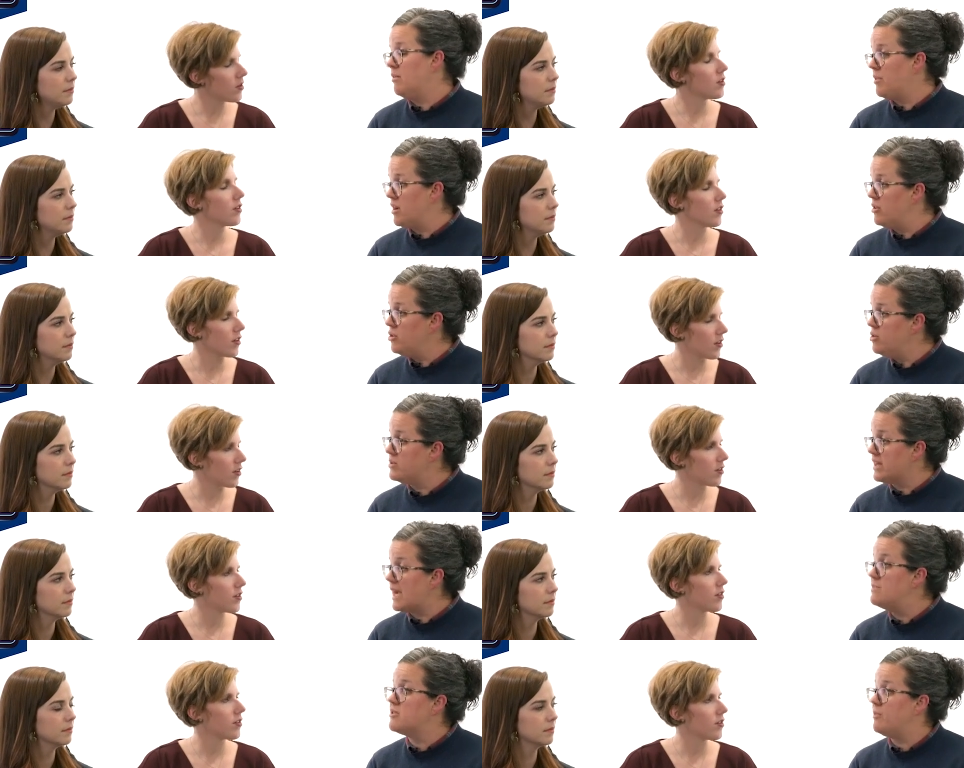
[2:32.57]
Speaker 1: upon new
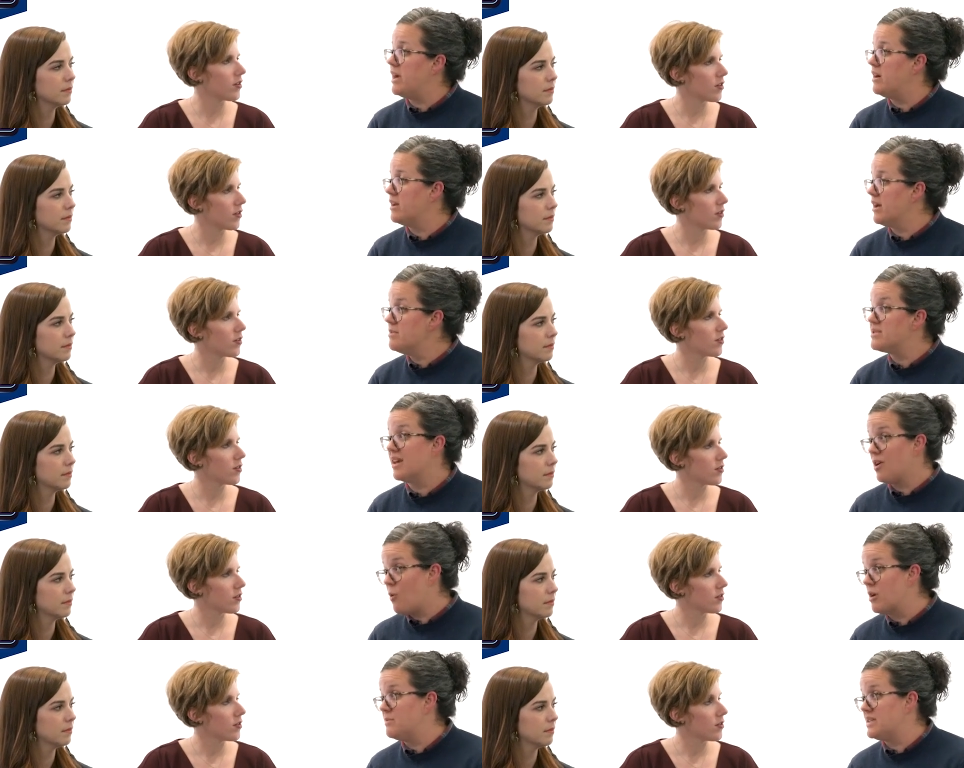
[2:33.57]
types of paradigms like
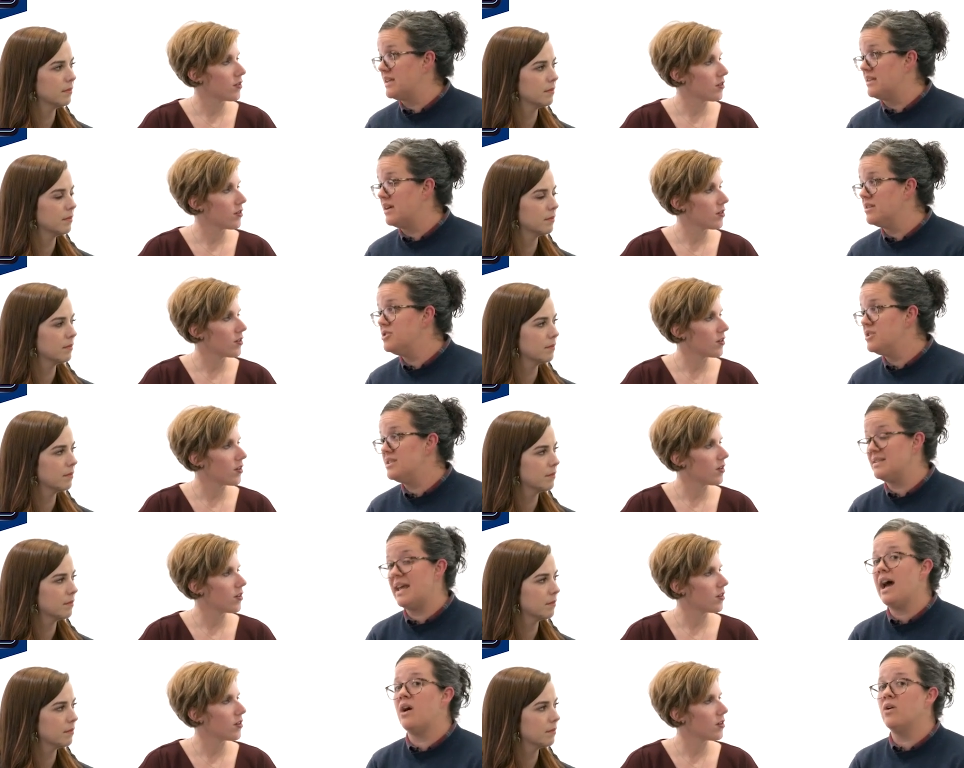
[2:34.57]
quantum technologies
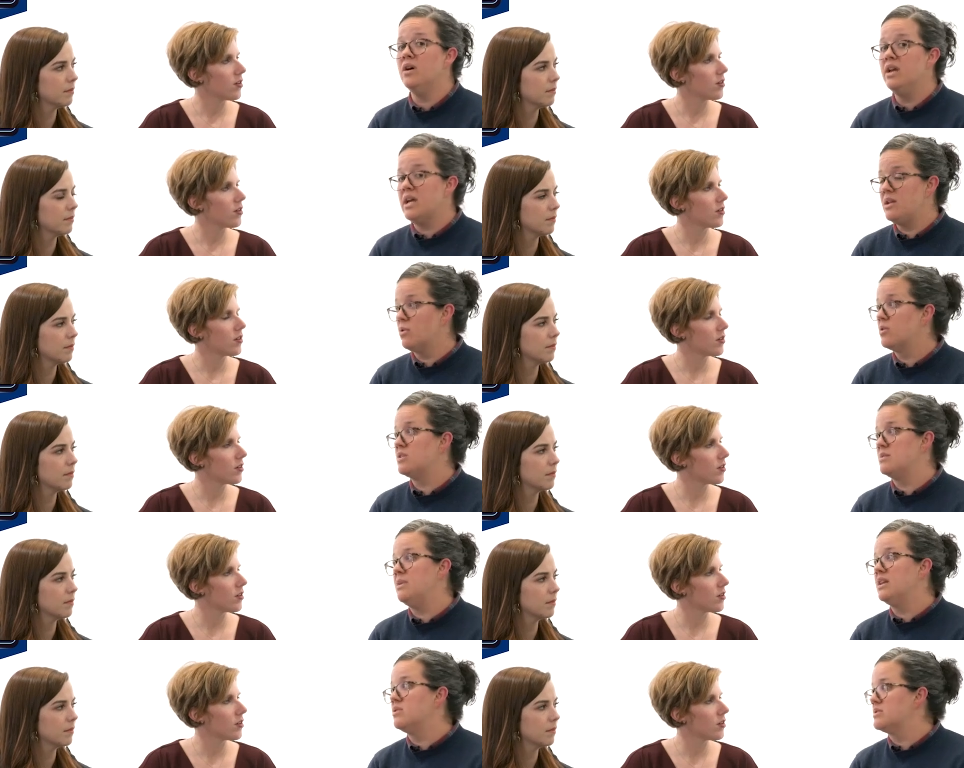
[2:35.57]
now in order to
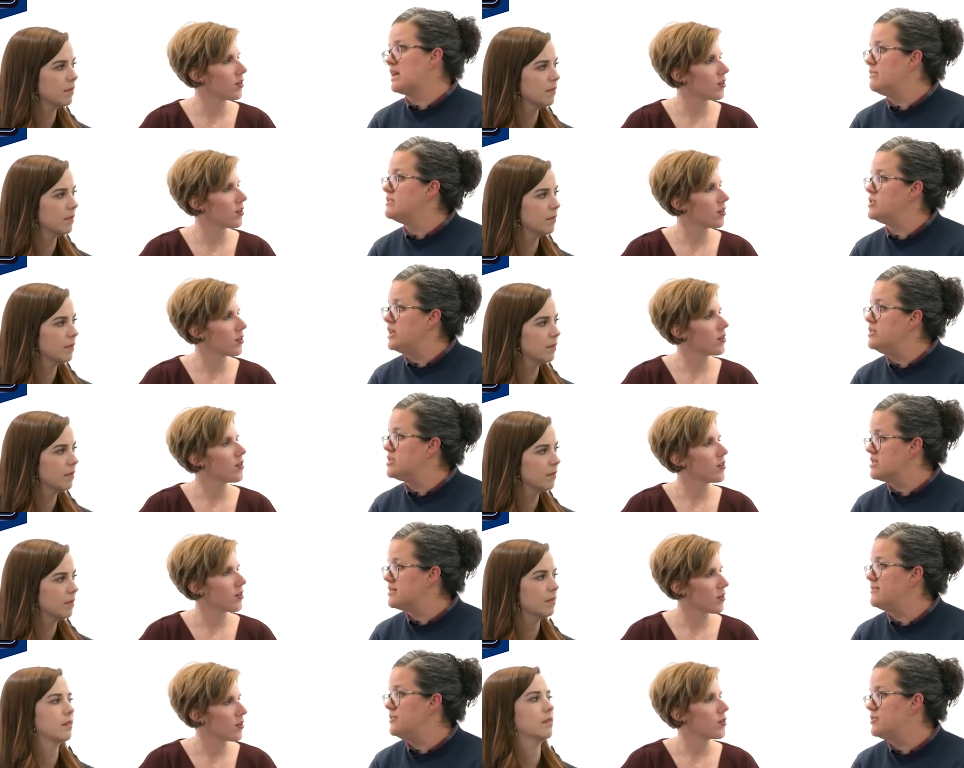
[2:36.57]
make those types of changes in
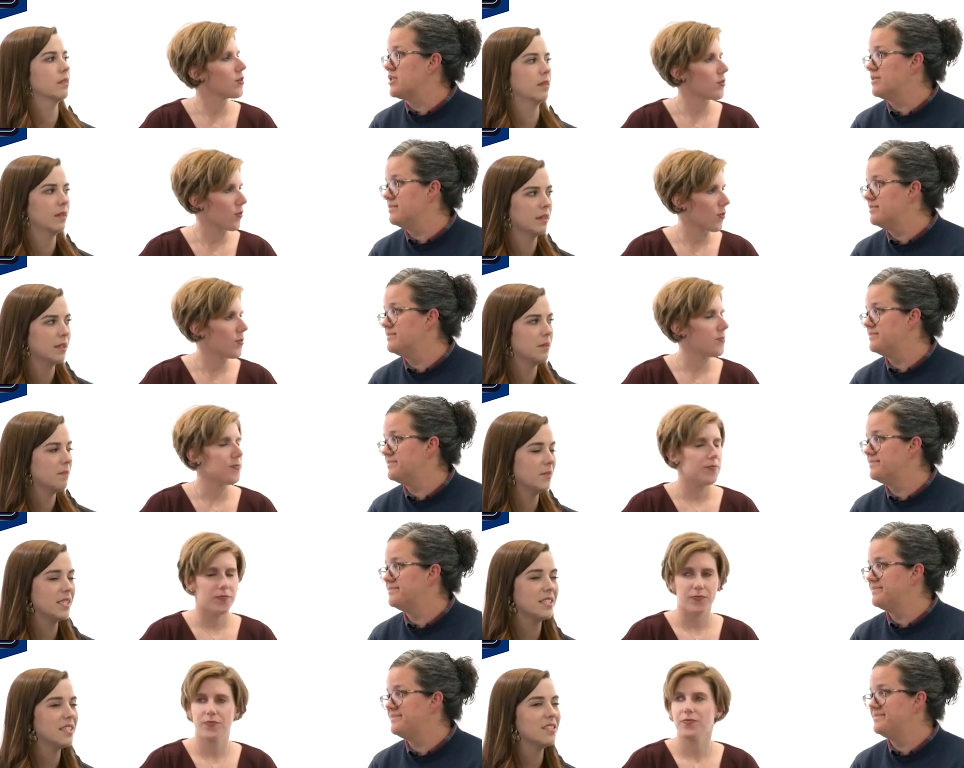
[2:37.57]
the future.
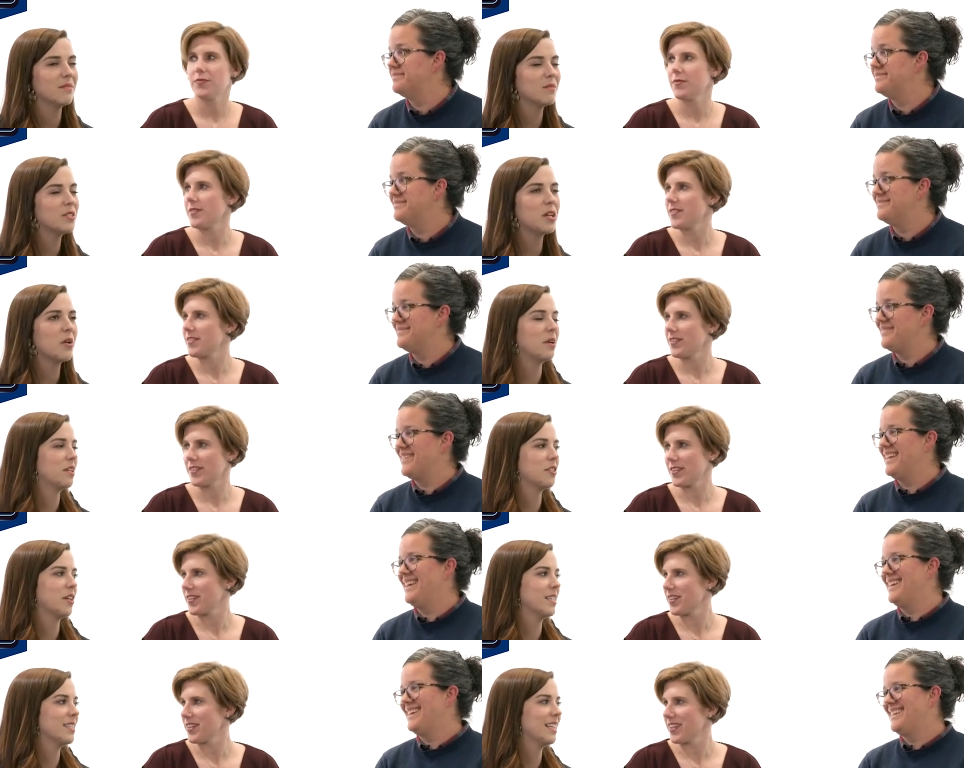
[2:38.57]
Speaker 2: This is so
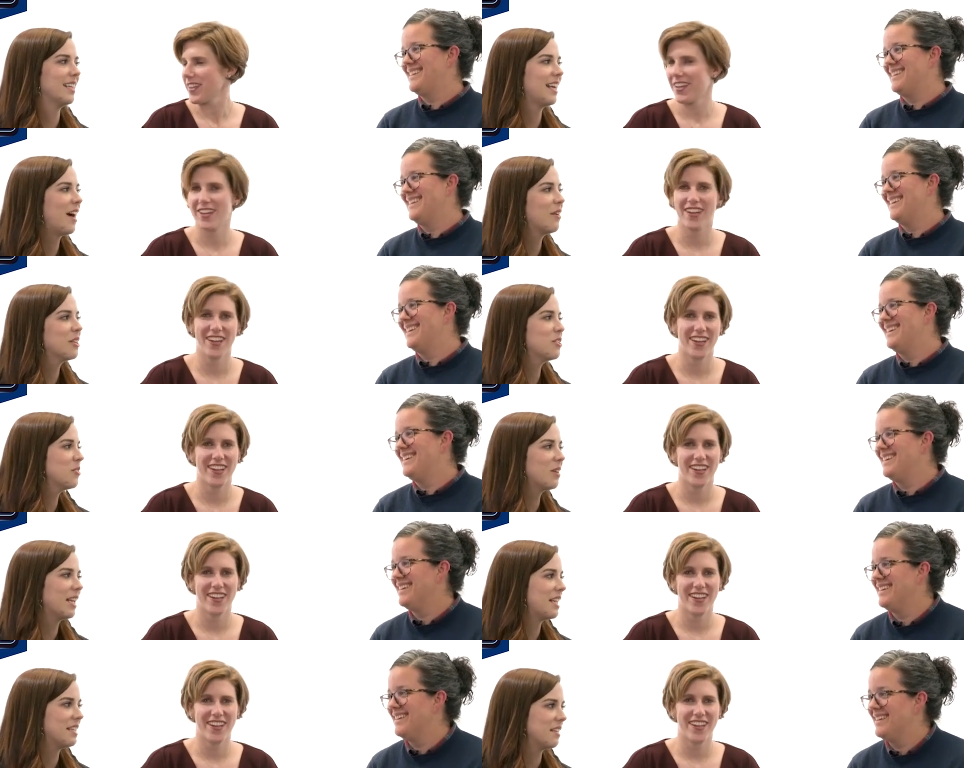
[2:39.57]
interesting. How did you
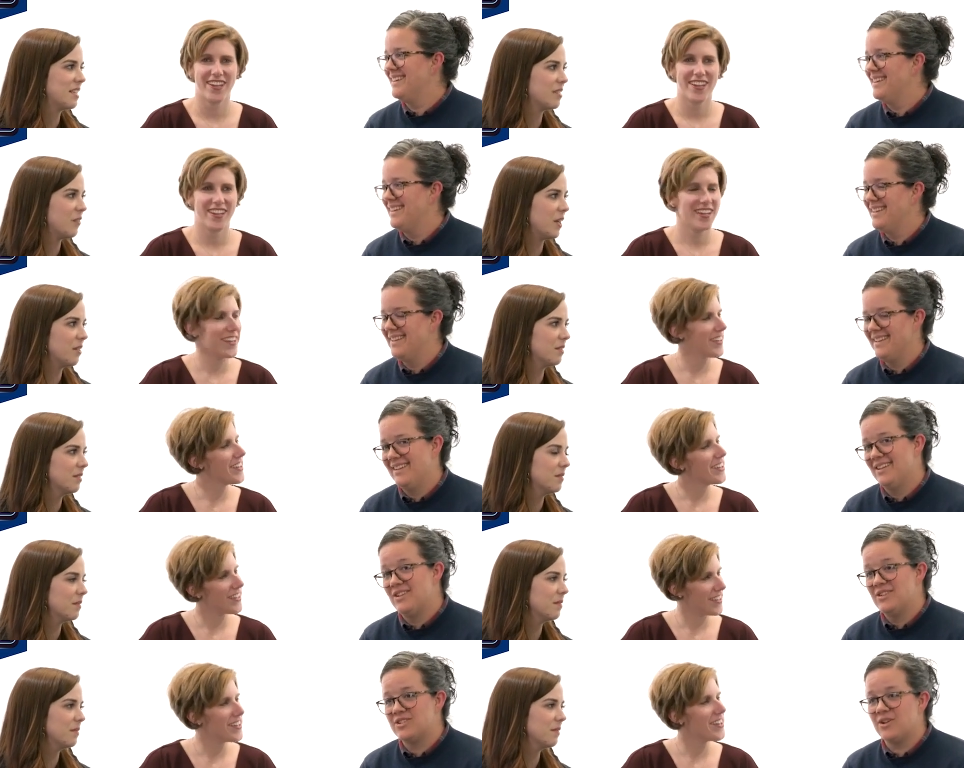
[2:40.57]
get into this field?
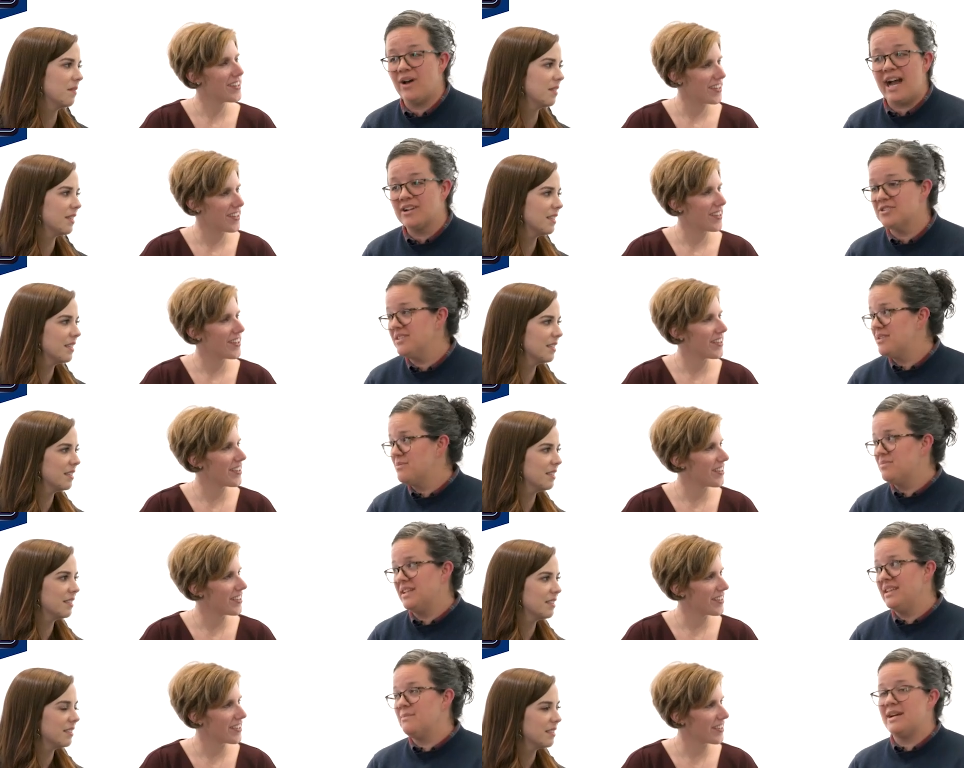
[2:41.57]
Speaker 1: So actually
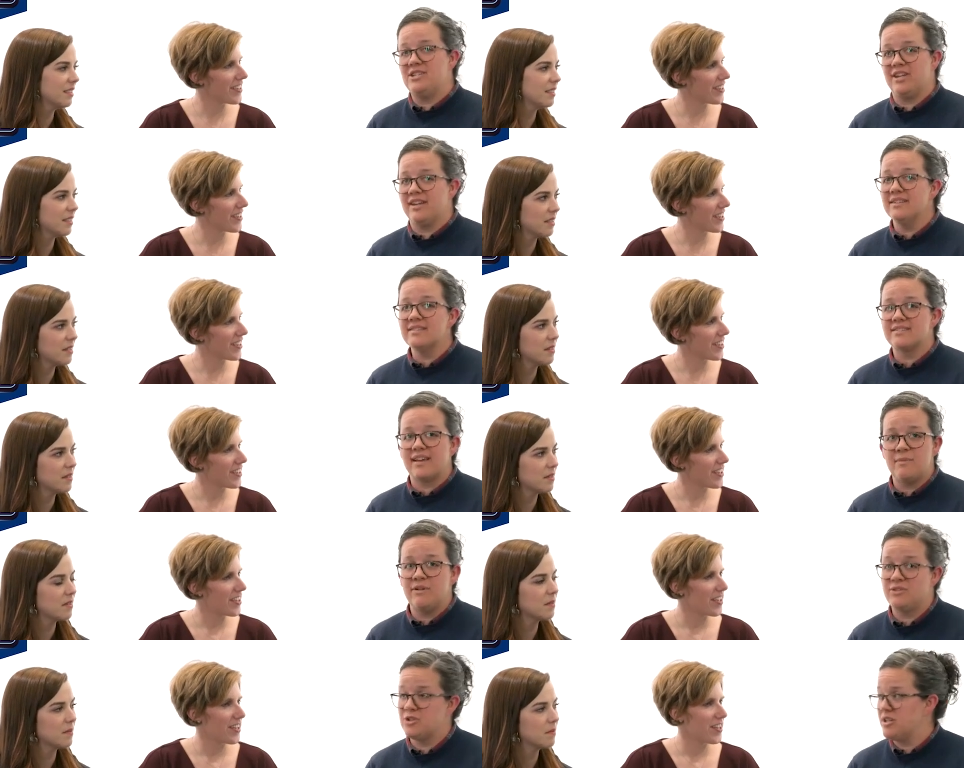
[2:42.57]
completely by chance. I'm
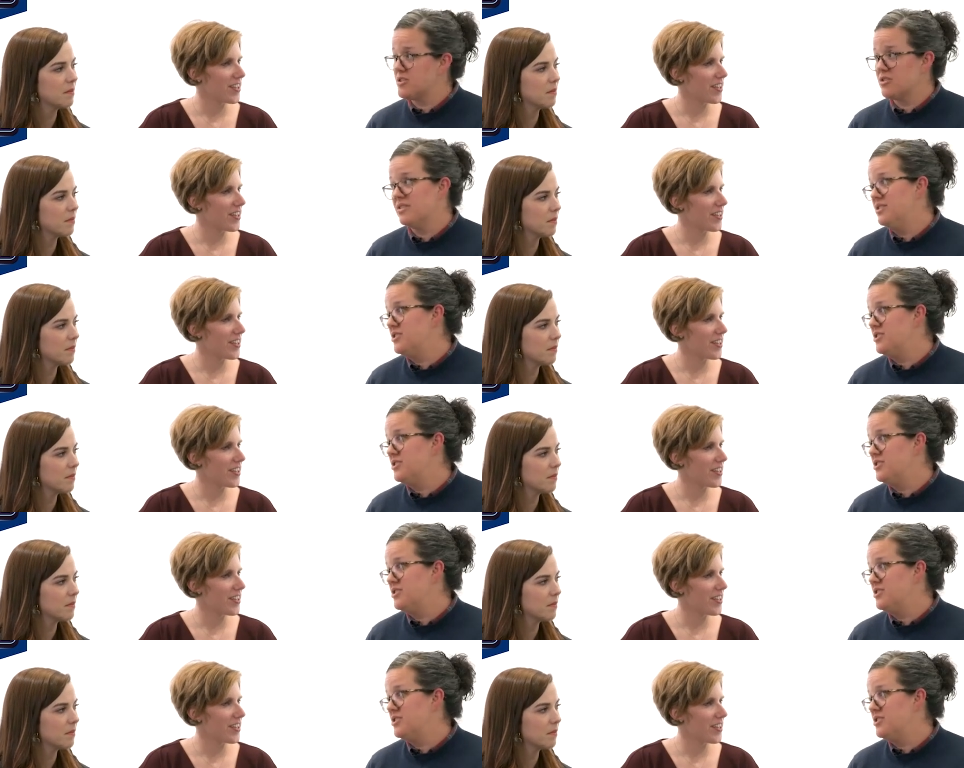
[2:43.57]
a traditional